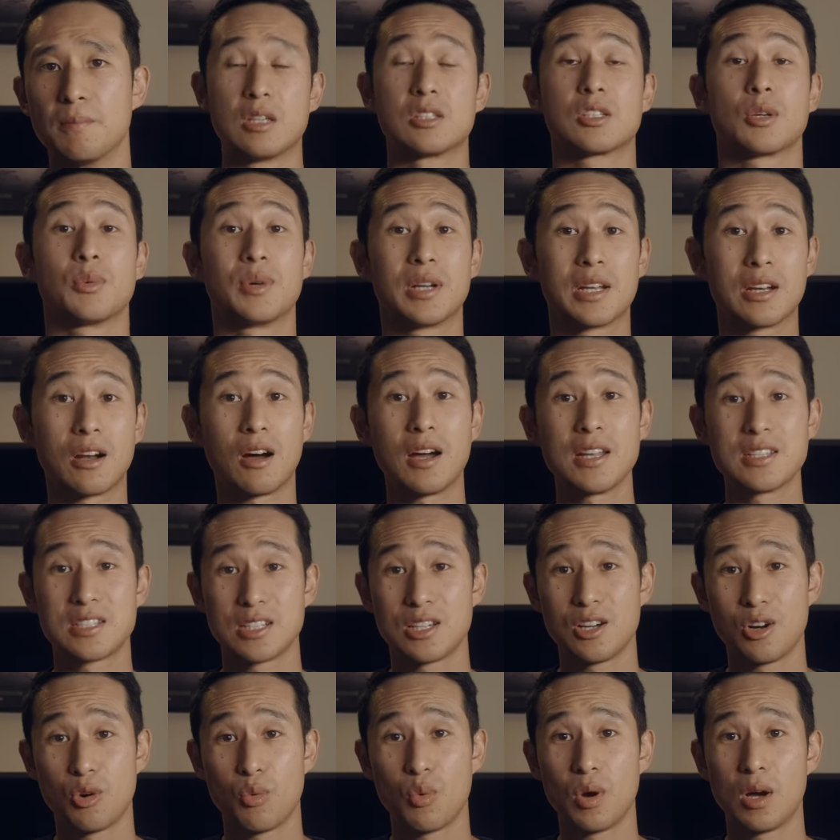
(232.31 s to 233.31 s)
So in an
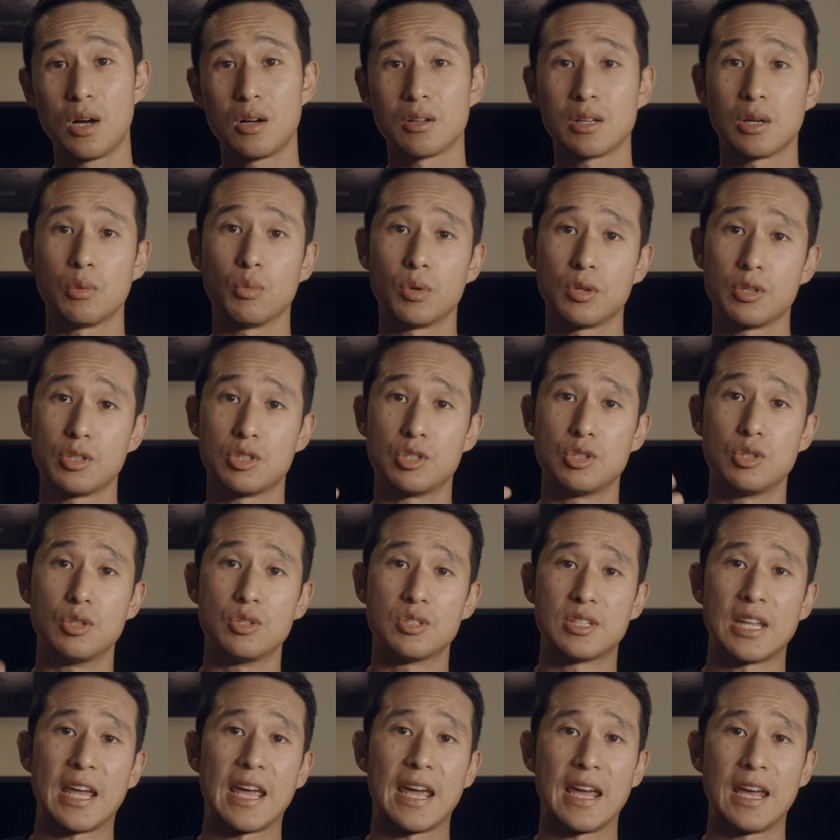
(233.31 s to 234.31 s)
ideal world, I wanted to
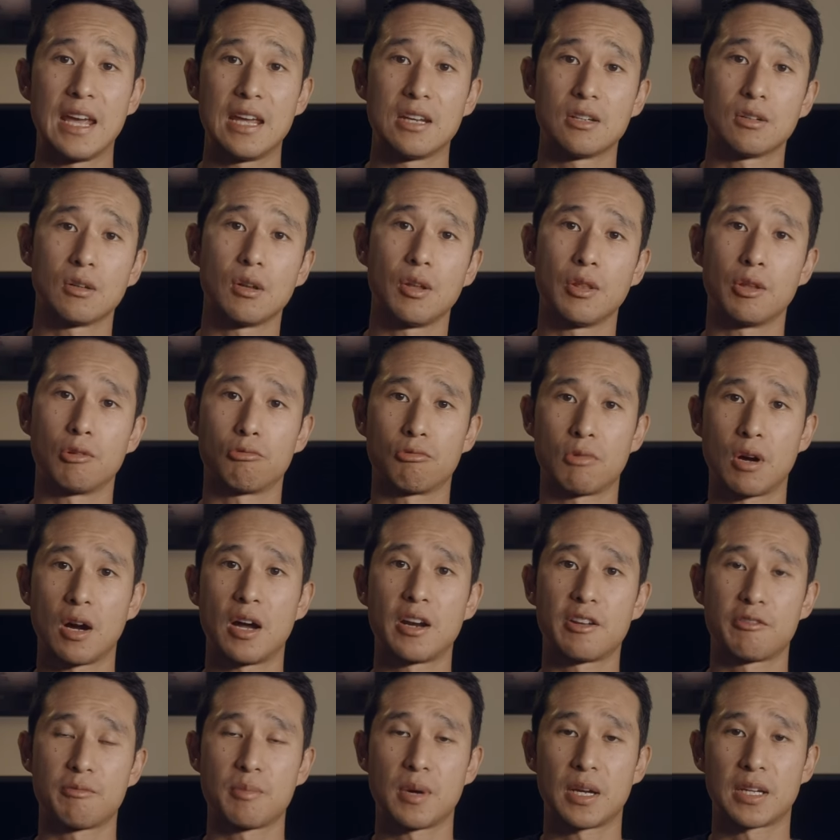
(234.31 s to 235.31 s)
use the handle on the
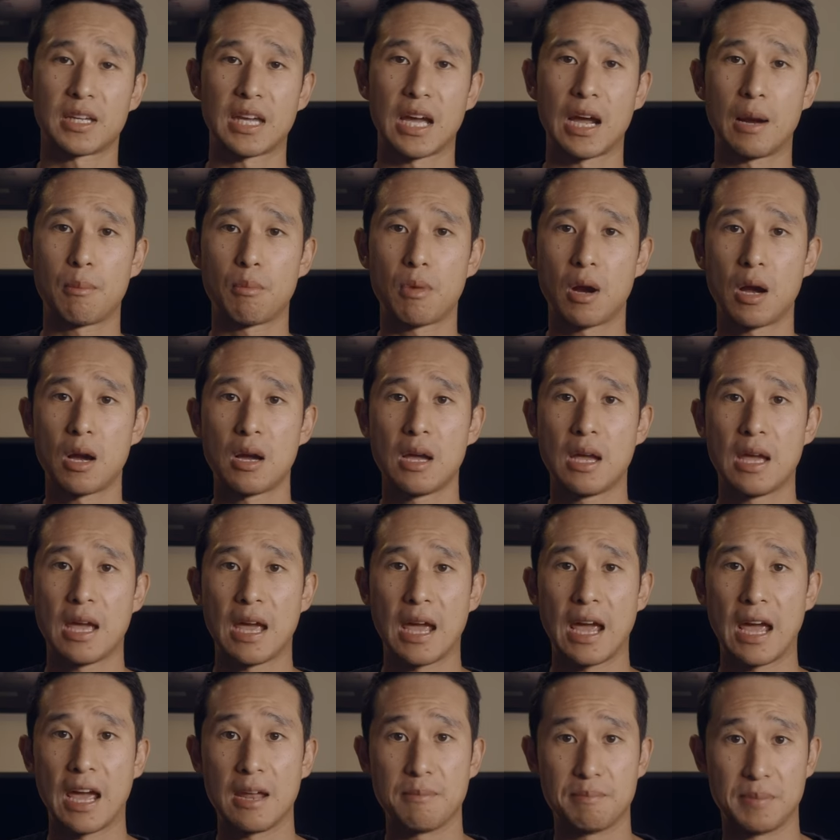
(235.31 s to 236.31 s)
right of my camera
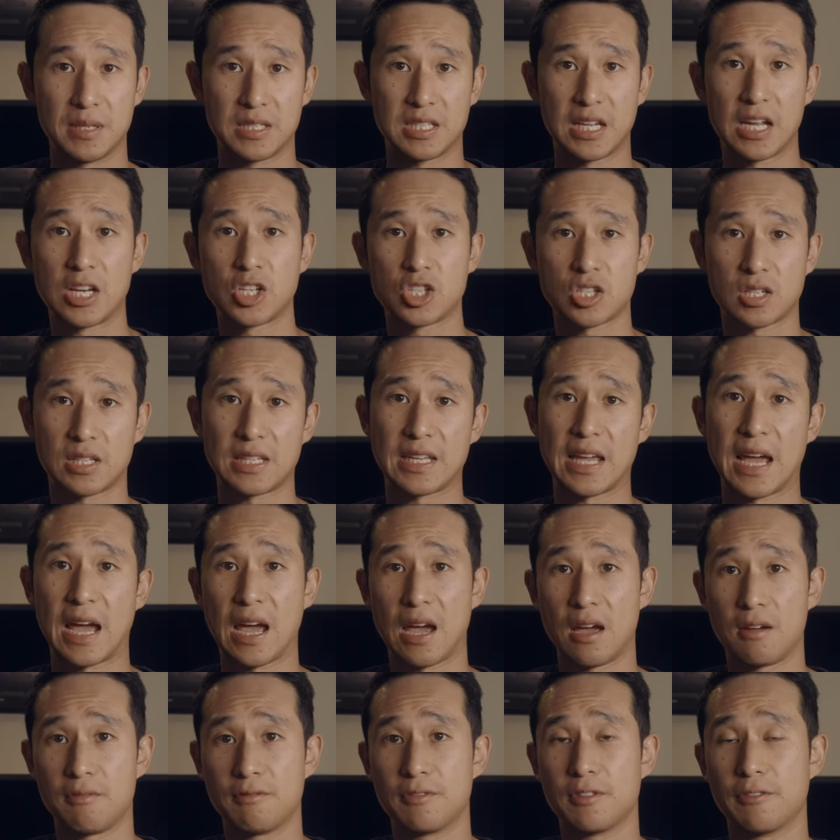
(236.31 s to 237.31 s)
and potentially
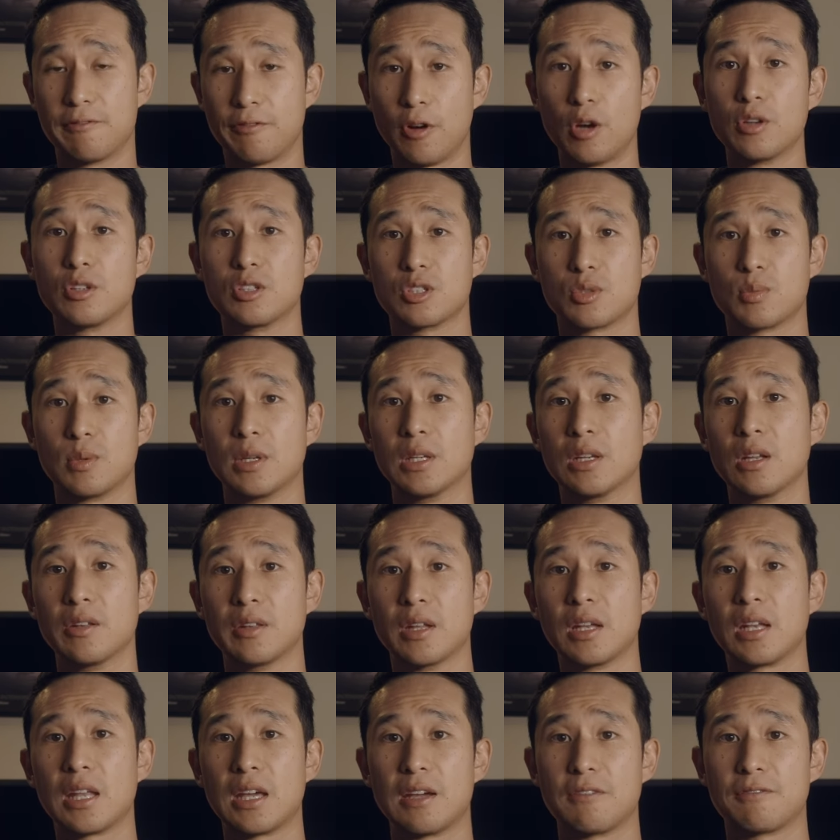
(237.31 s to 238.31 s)
have the focus wheel on
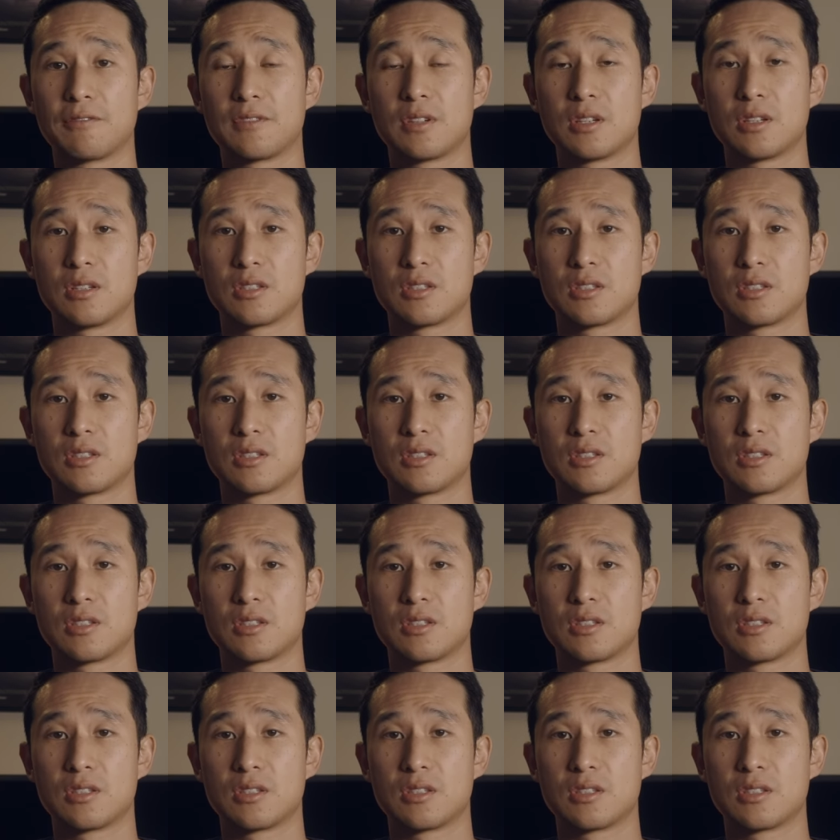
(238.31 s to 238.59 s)
the left.